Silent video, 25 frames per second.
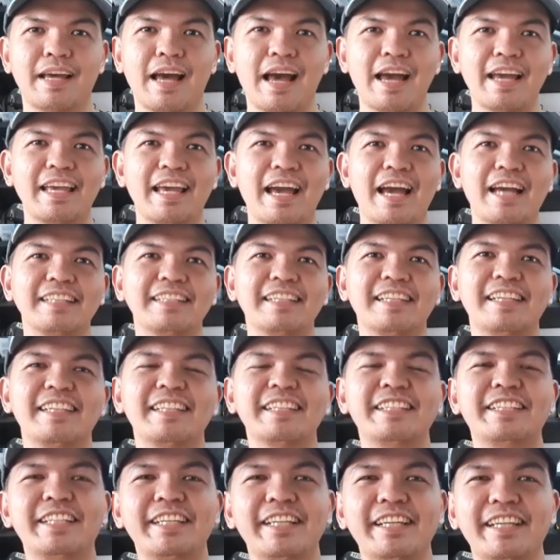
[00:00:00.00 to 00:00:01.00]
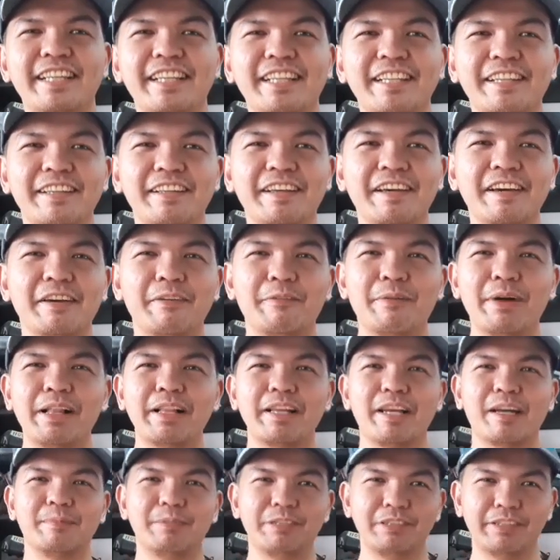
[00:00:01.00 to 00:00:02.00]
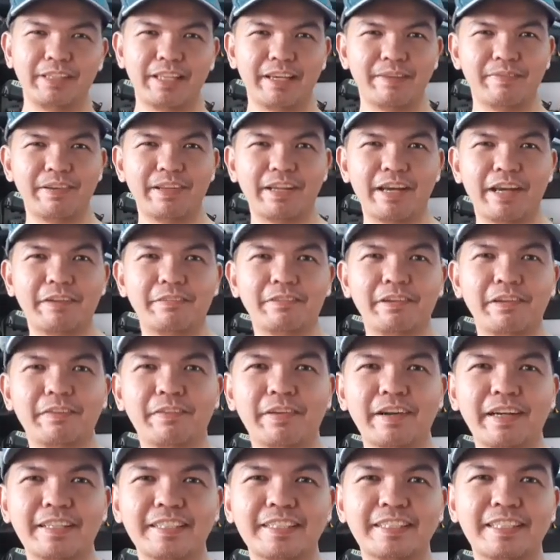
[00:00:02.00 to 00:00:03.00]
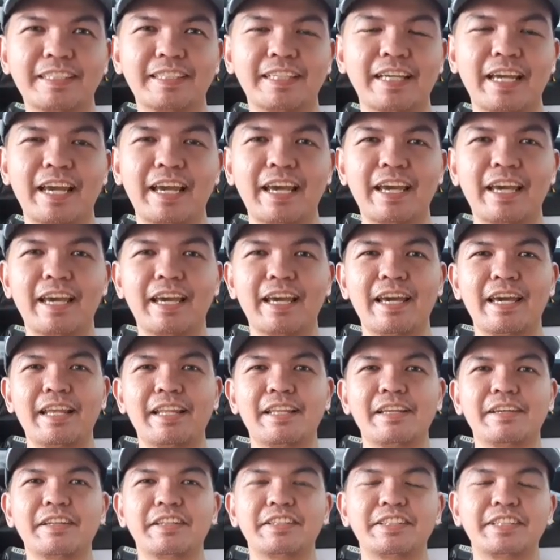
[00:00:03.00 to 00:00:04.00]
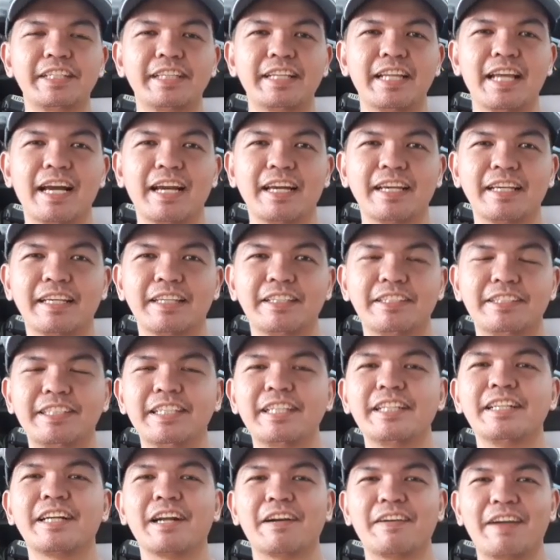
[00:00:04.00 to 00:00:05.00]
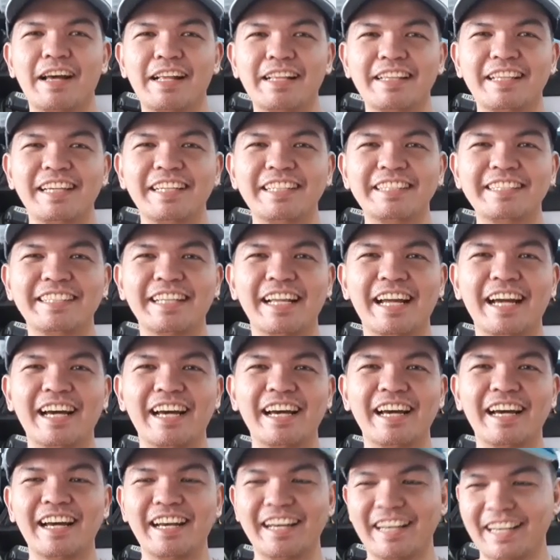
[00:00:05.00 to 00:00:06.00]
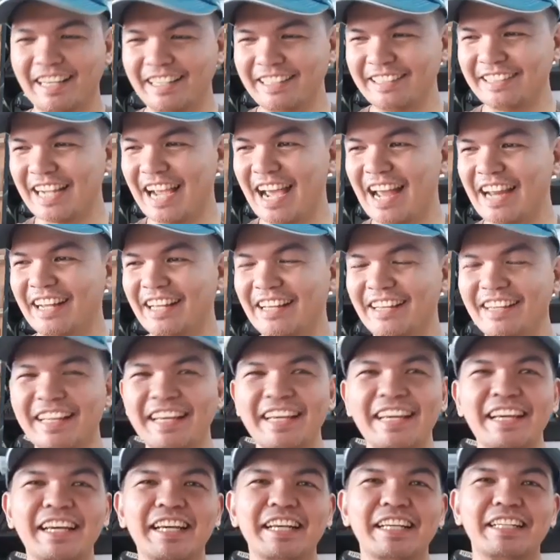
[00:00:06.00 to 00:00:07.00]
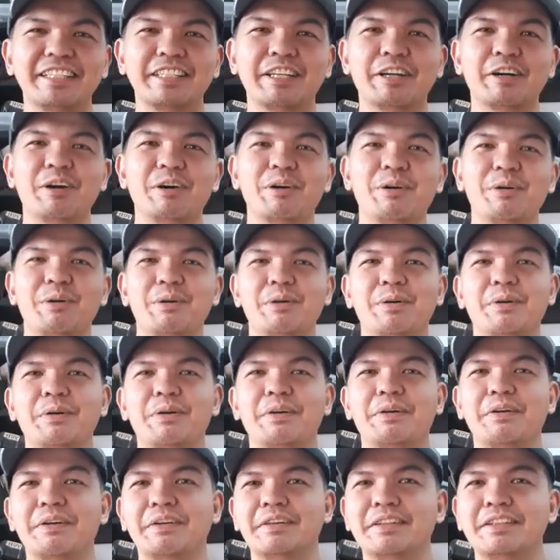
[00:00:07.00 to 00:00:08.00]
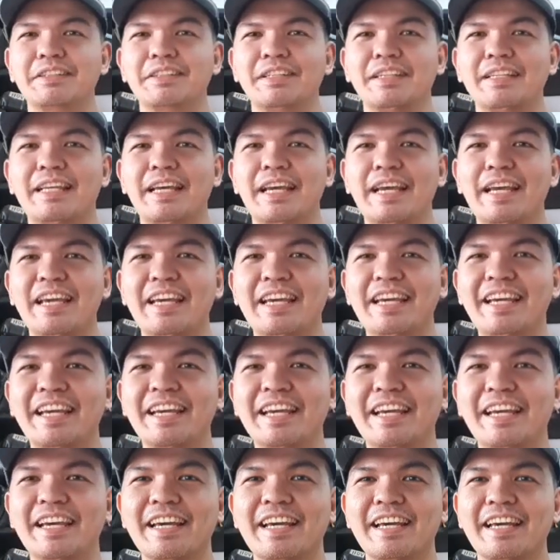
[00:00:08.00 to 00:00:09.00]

Hi guys, this is Gene. Welcome to 119 Woodworks and the Gene Caralde channel. So today,